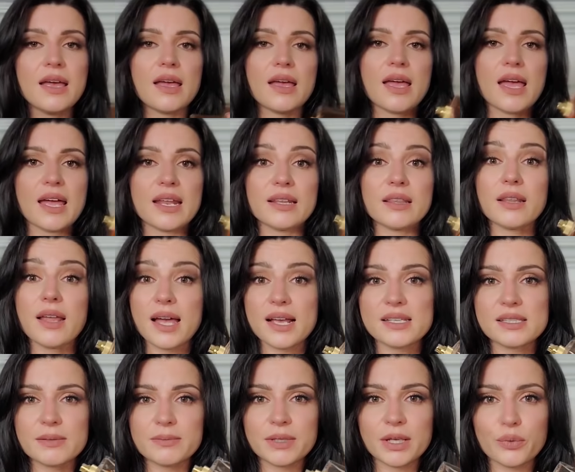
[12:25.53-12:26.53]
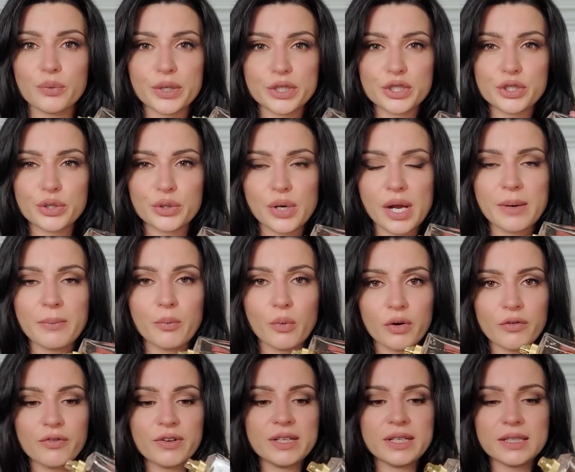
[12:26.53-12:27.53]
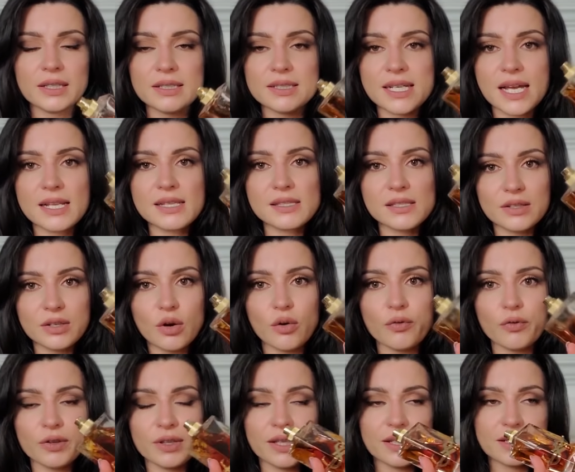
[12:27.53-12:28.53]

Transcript: and like something richer and more vanilla dense, go for the